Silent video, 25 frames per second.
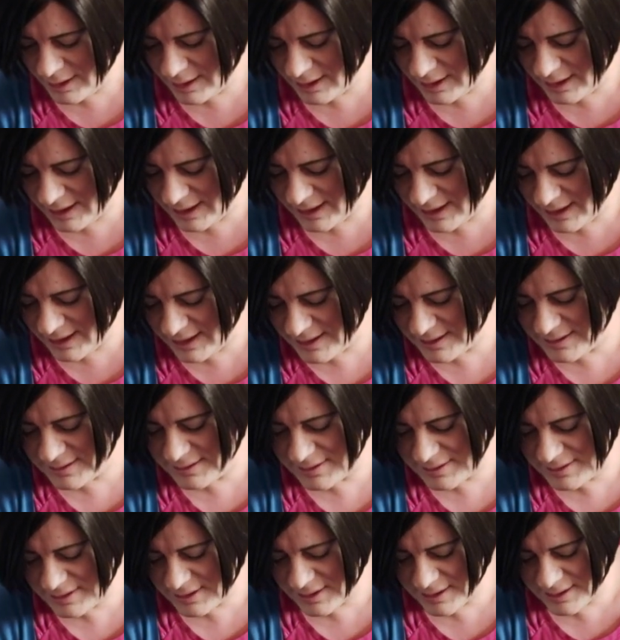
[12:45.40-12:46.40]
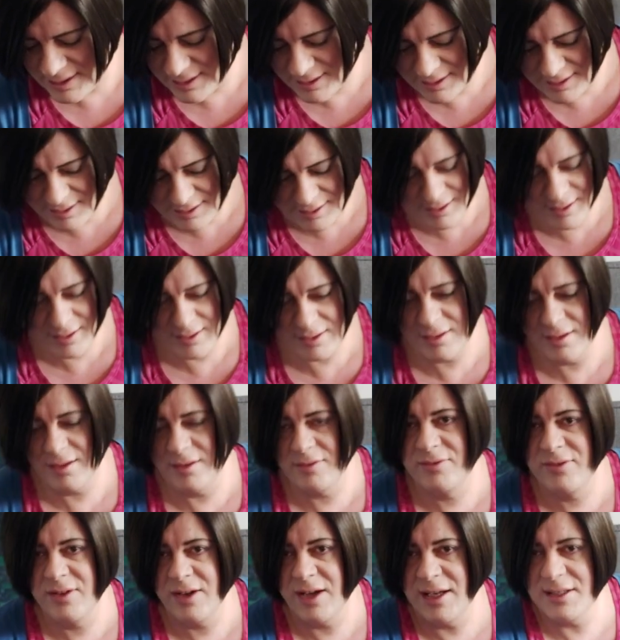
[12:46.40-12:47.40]
and
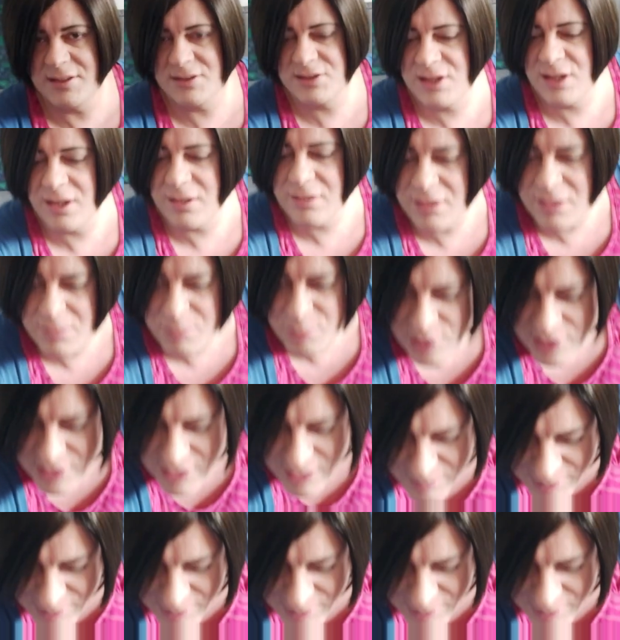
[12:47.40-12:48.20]
actually I'm going to bring you a